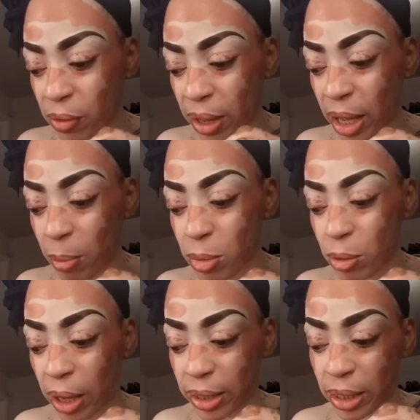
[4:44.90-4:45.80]
They help
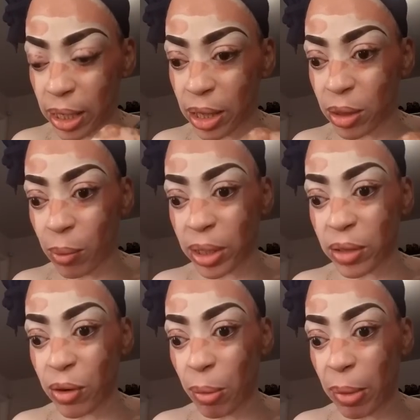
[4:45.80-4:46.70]
you like to get the
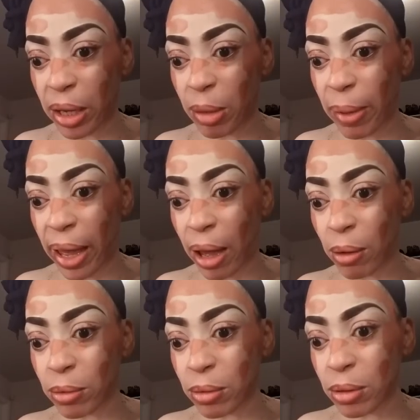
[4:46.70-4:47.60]
rest of your makeup
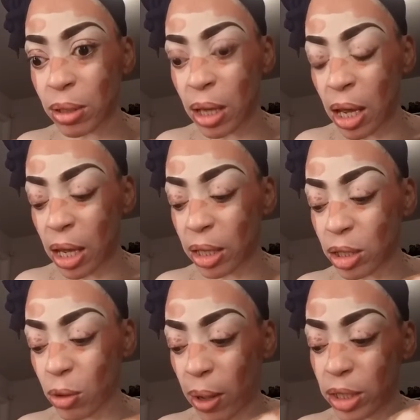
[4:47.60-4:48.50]
out,
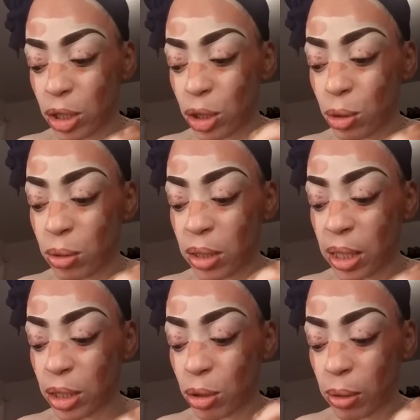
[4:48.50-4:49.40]
and so I just use
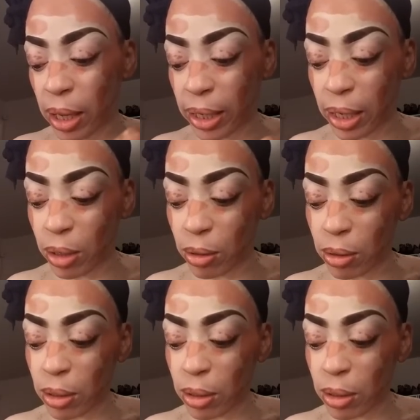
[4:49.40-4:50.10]
this to like kind of